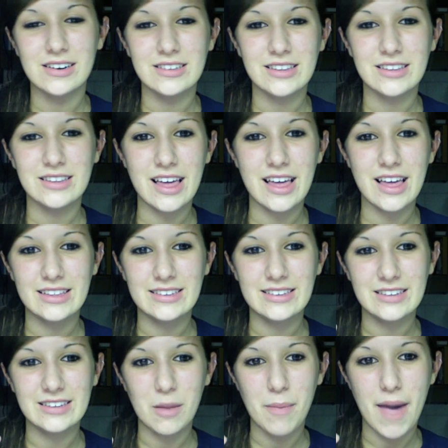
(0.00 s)
They're like these
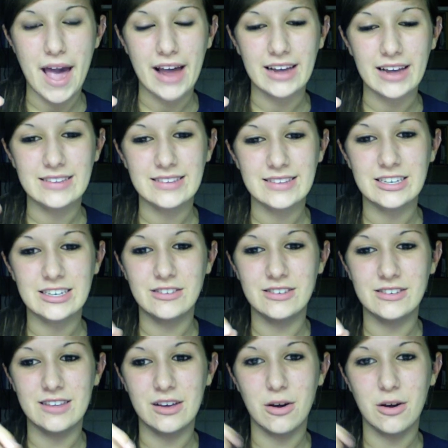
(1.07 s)
little packets and you
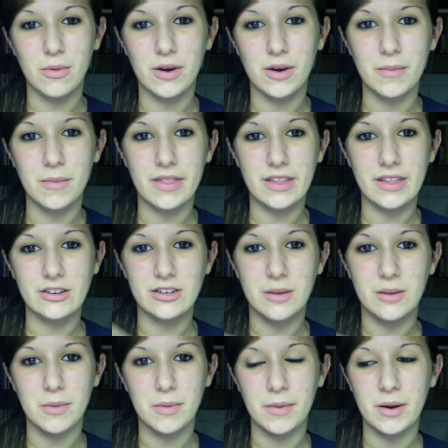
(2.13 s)
just like open them and then you
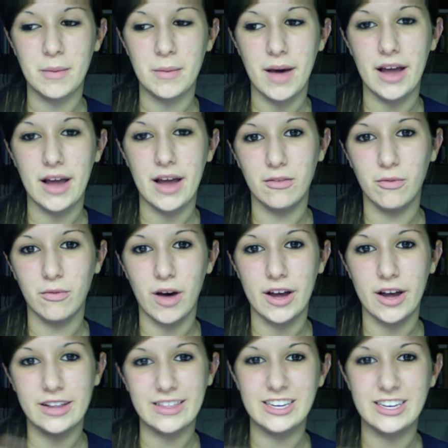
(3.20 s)
dump them in a bottle of
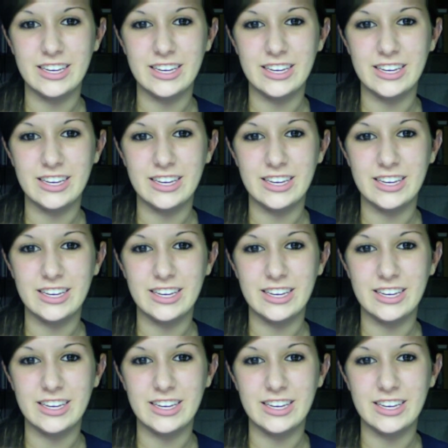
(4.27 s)
water and then